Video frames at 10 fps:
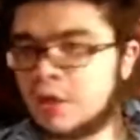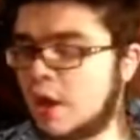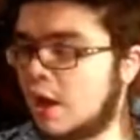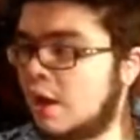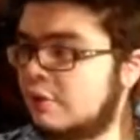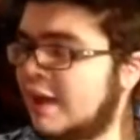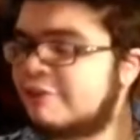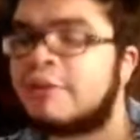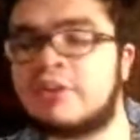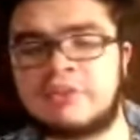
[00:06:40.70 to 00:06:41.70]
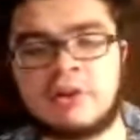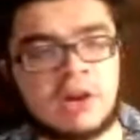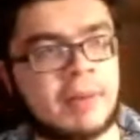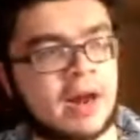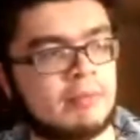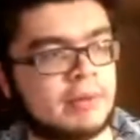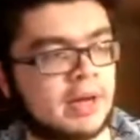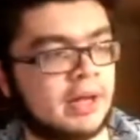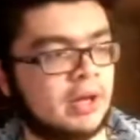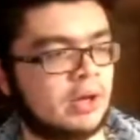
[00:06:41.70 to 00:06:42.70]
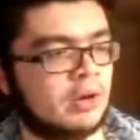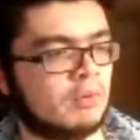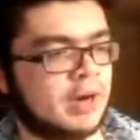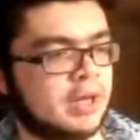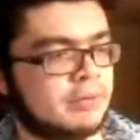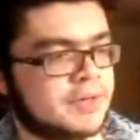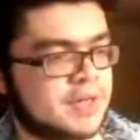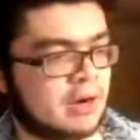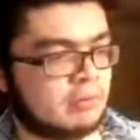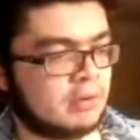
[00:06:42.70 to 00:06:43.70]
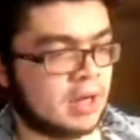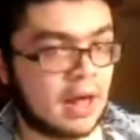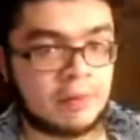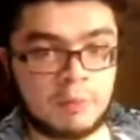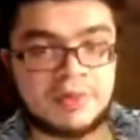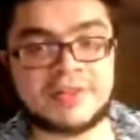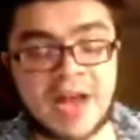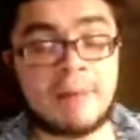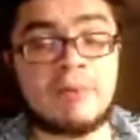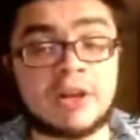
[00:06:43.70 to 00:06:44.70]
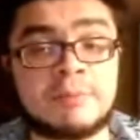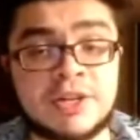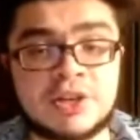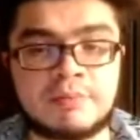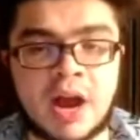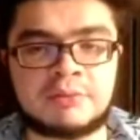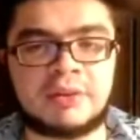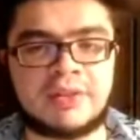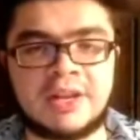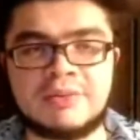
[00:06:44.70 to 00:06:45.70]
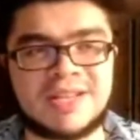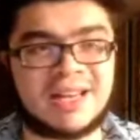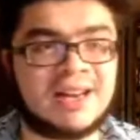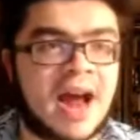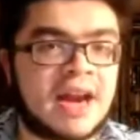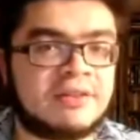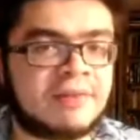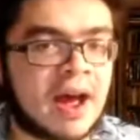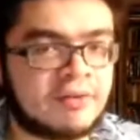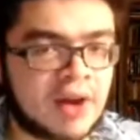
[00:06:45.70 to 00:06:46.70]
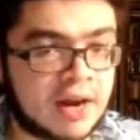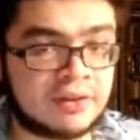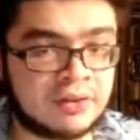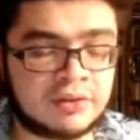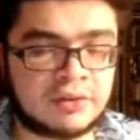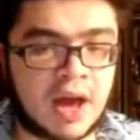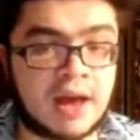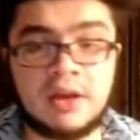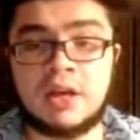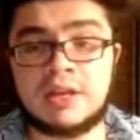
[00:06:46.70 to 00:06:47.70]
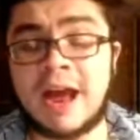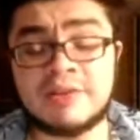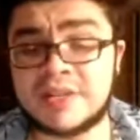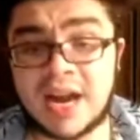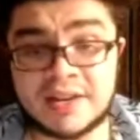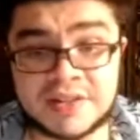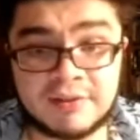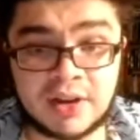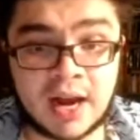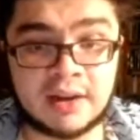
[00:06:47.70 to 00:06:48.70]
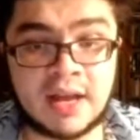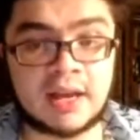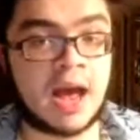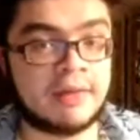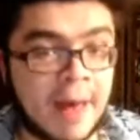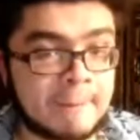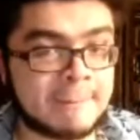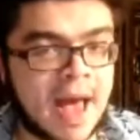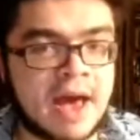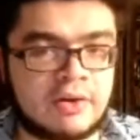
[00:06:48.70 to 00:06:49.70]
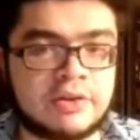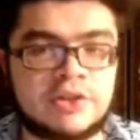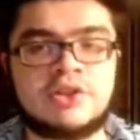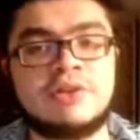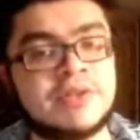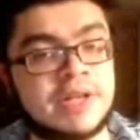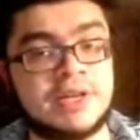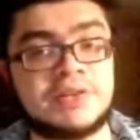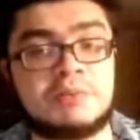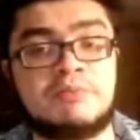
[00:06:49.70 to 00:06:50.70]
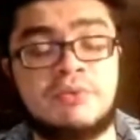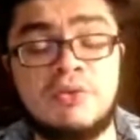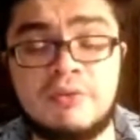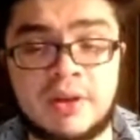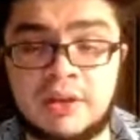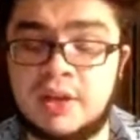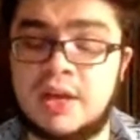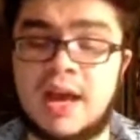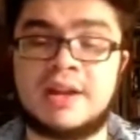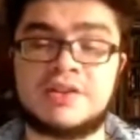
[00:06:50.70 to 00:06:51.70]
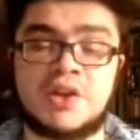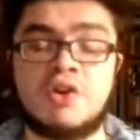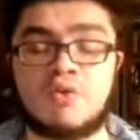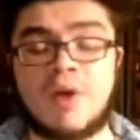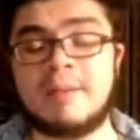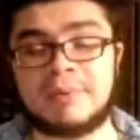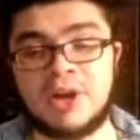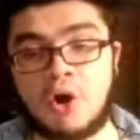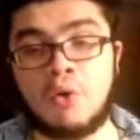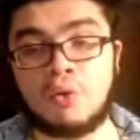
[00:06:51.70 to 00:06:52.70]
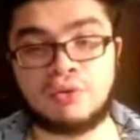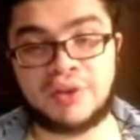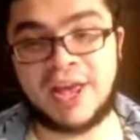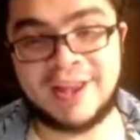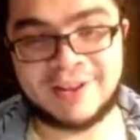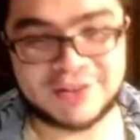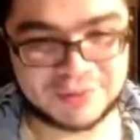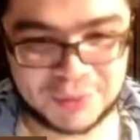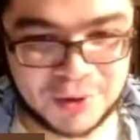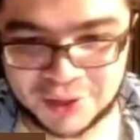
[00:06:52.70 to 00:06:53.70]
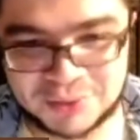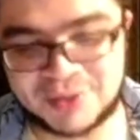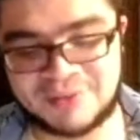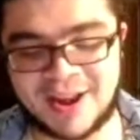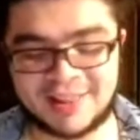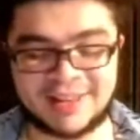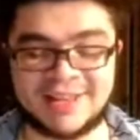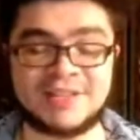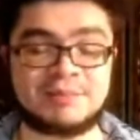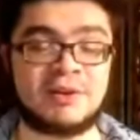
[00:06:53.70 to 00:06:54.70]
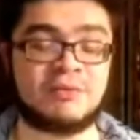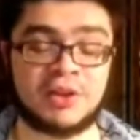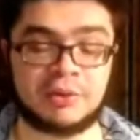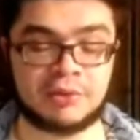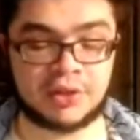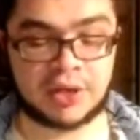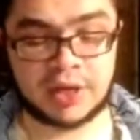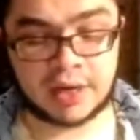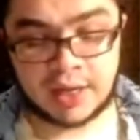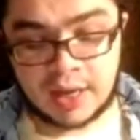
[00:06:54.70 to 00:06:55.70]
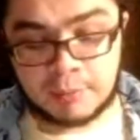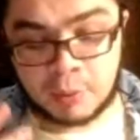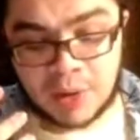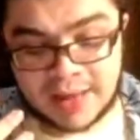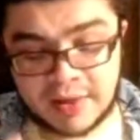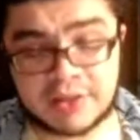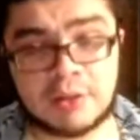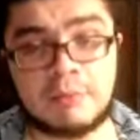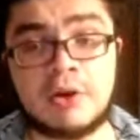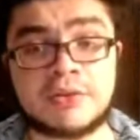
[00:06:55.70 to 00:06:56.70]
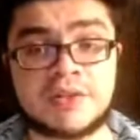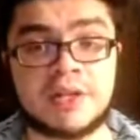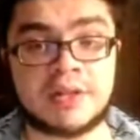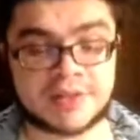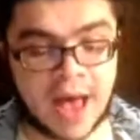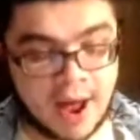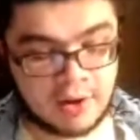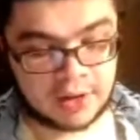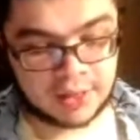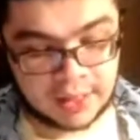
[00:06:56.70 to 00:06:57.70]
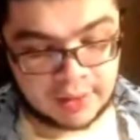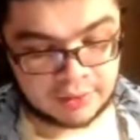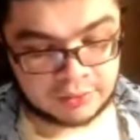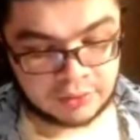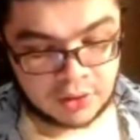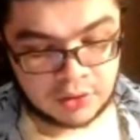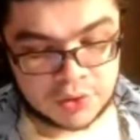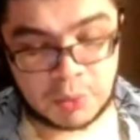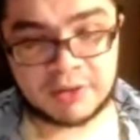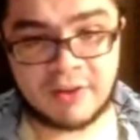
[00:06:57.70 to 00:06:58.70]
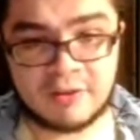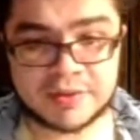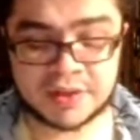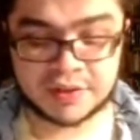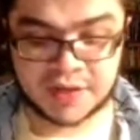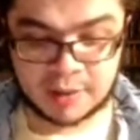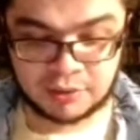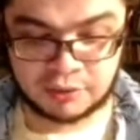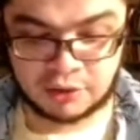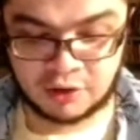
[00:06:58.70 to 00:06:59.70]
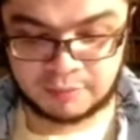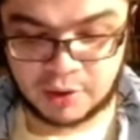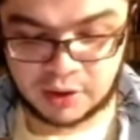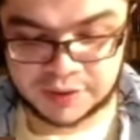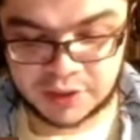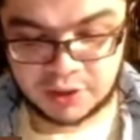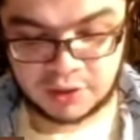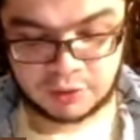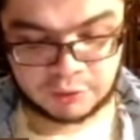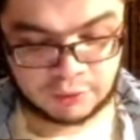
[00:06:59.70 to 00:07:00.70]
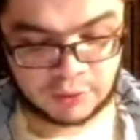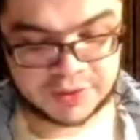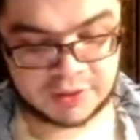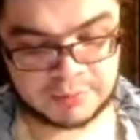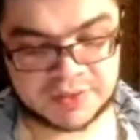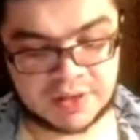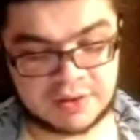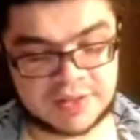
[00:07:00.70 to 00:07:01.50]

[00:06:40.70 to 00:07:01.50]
Not first hearing about him, but when he was, you know, with the top ranked pitching prospect, that he was like a 95, 96 guy. Now he's a 97, 98 guy. And that matters. It shows you that he's improving at his ripe old age of 23, right? Like, he's been really, really good. But what I like the most in this outing is 25% of the time he threw curveballs, 14% of the